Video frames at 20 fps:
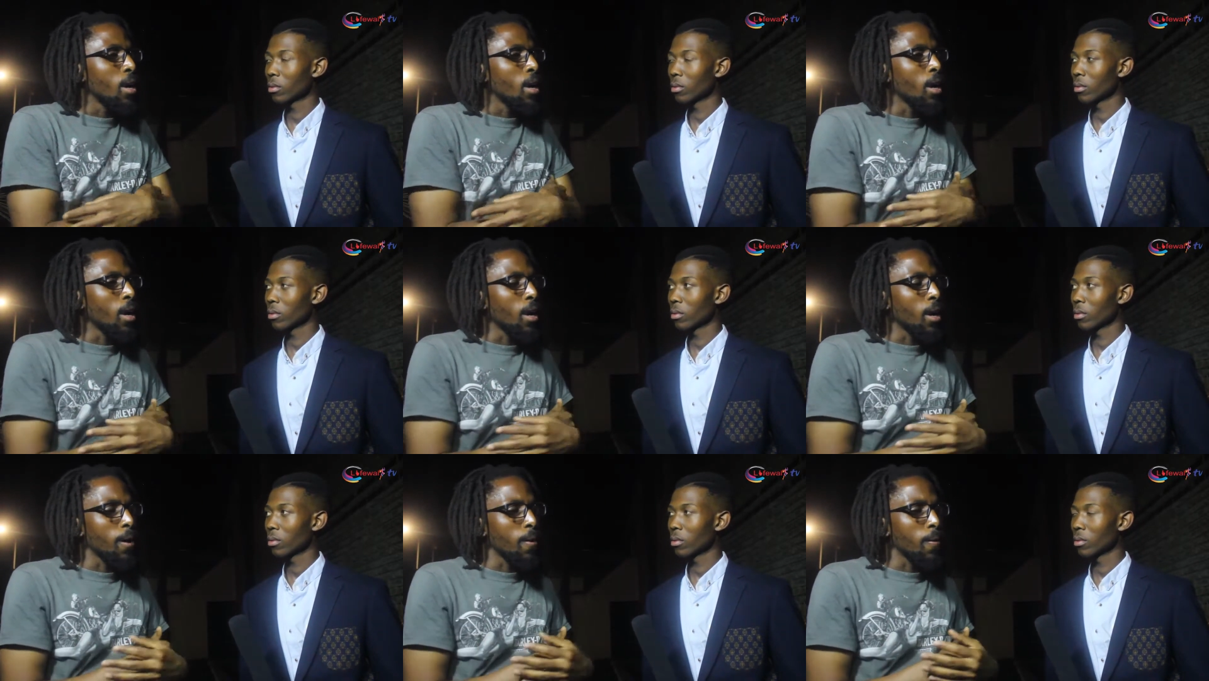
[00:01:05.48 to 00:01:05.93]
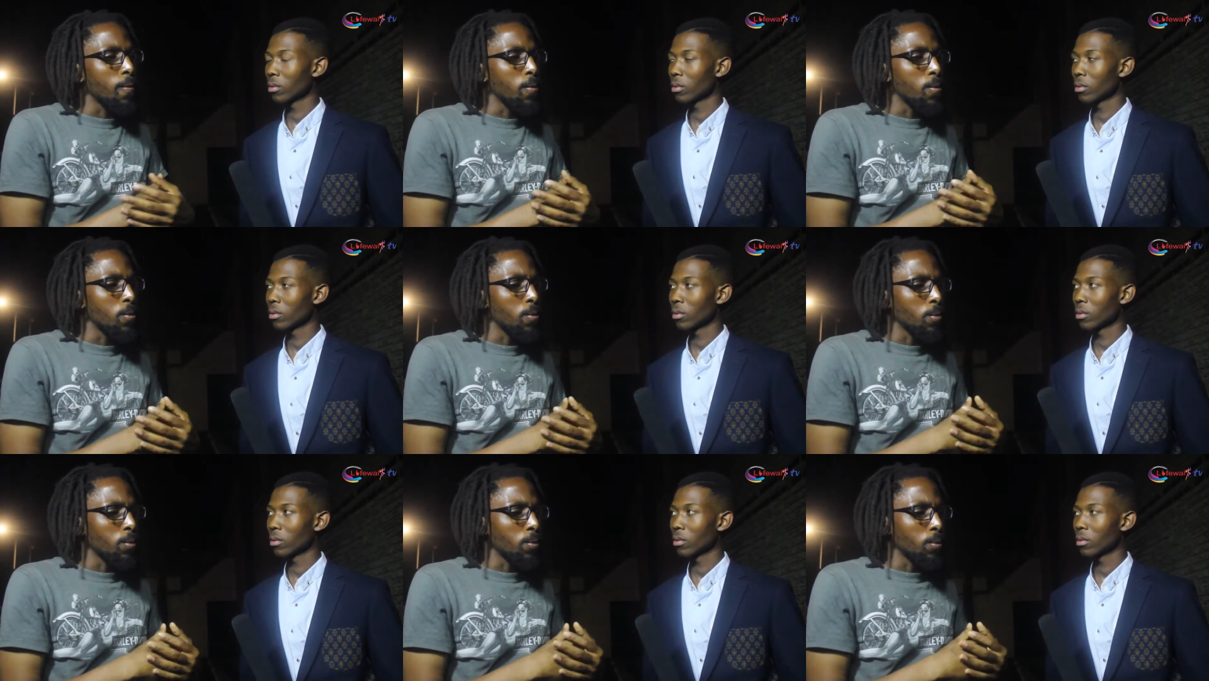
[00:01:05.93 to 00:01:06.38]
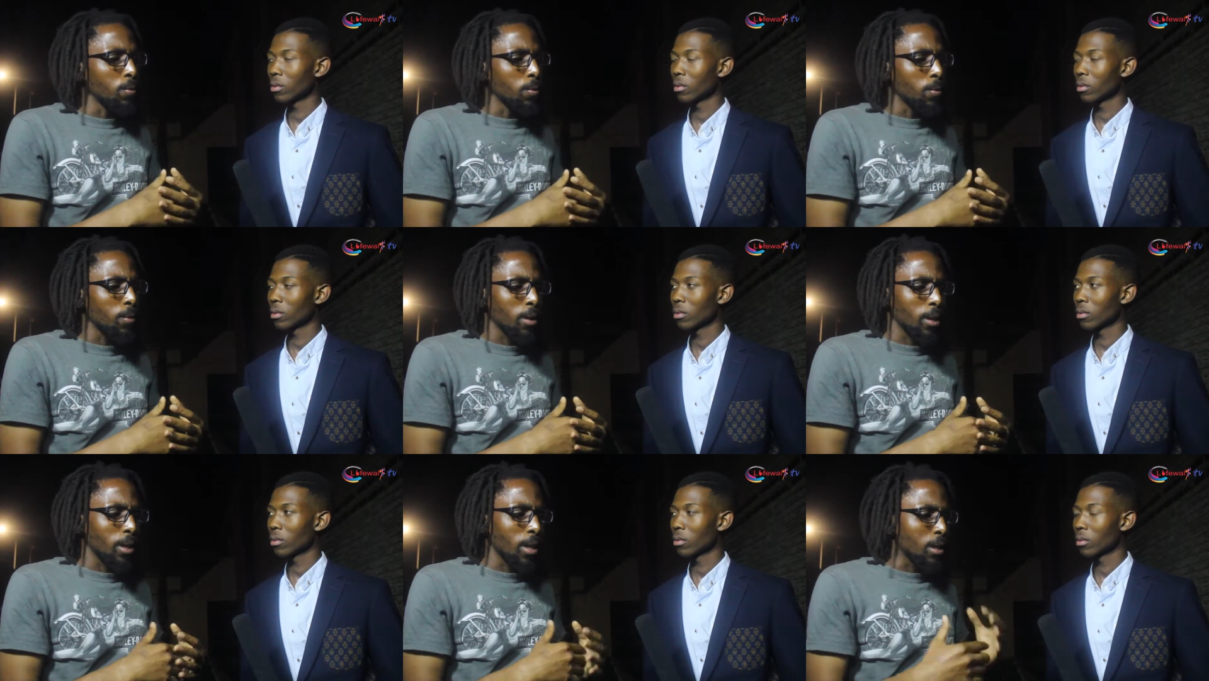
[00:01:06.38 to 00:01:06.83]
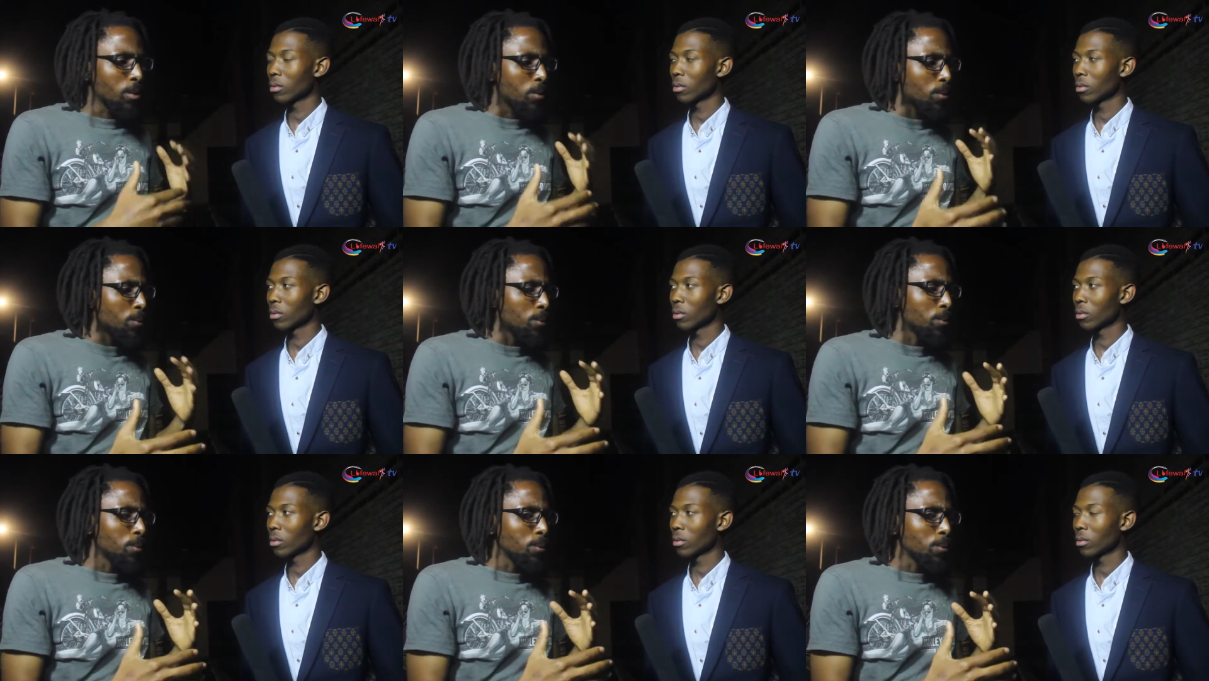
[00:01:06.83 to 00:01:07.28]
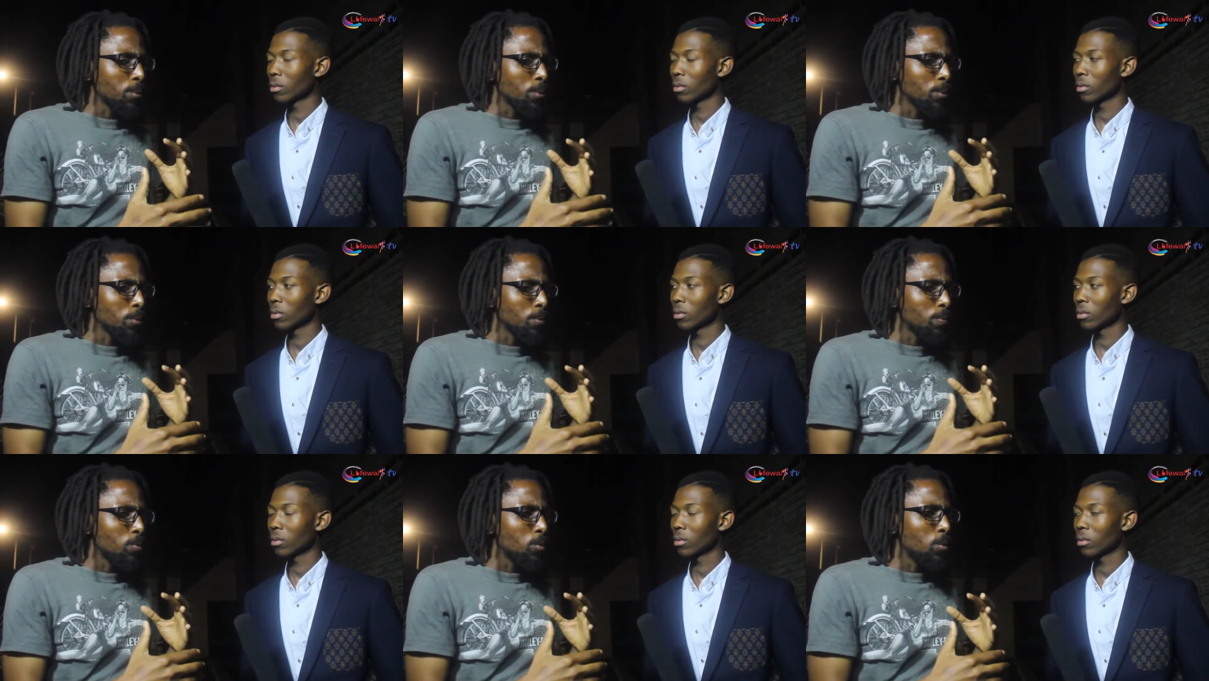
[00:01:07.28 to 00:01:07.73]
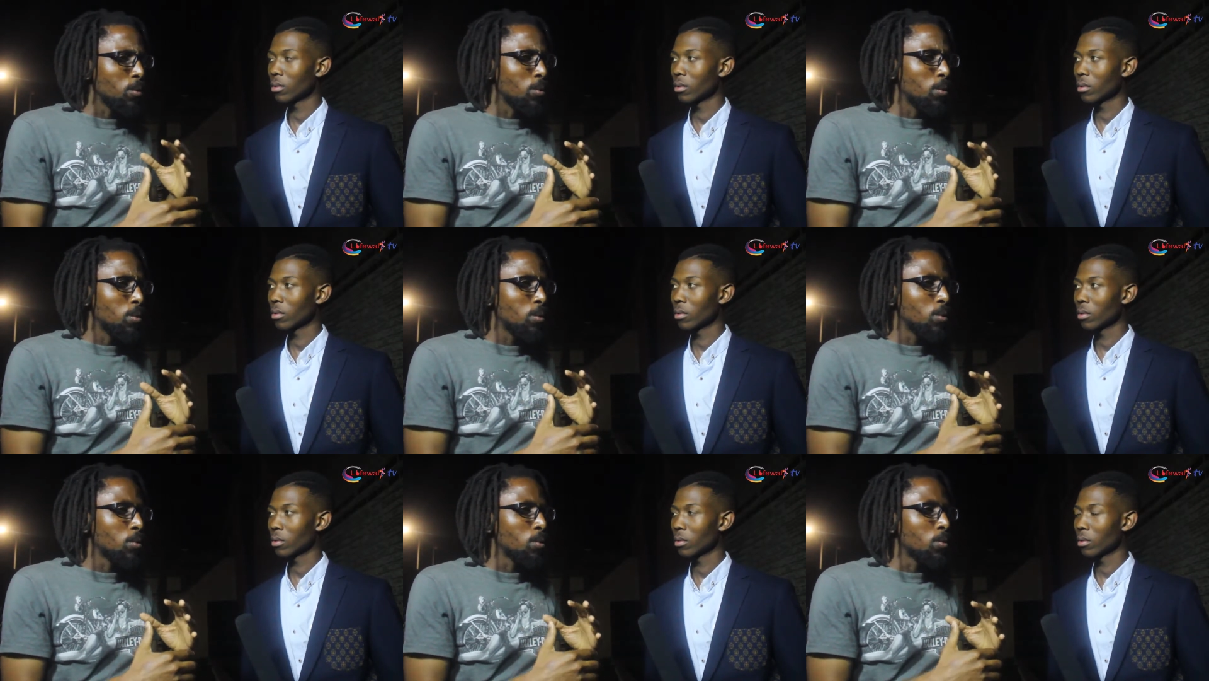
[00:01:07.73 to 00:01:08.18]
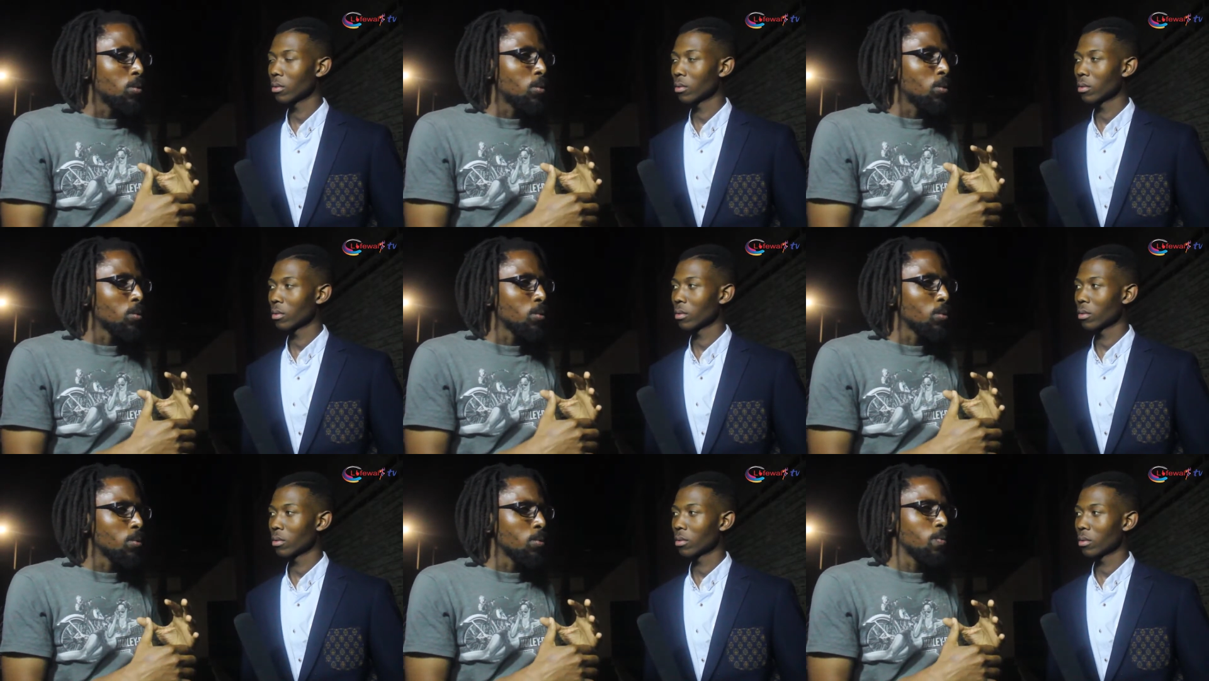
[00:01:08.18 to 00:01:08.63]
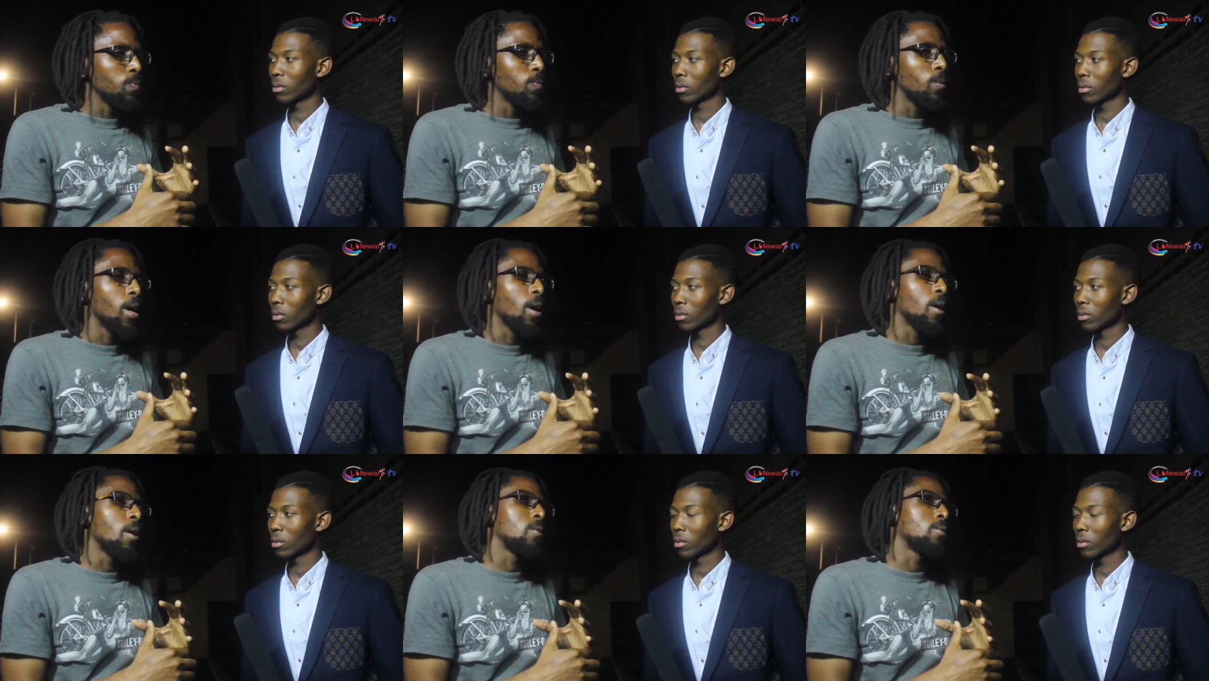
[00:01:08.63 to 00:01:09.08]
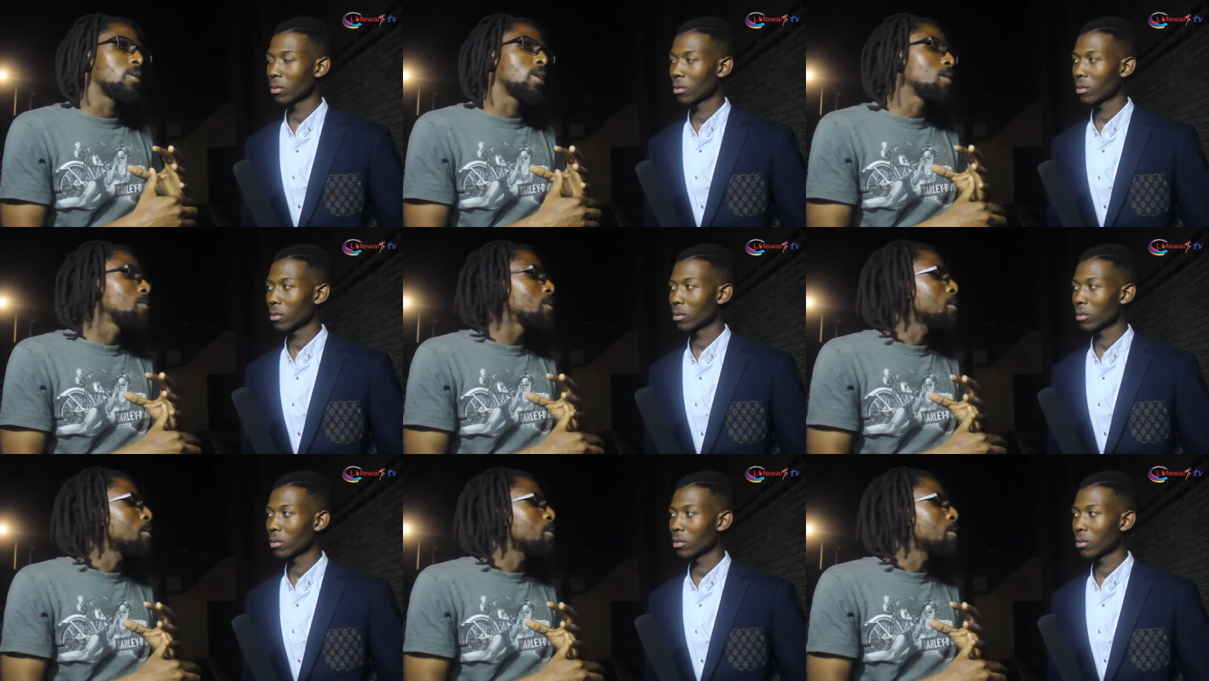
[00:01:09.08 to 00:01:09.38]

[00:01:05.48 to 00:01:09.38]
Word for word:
Speaker 1: uh, you get to to, to I uh, would say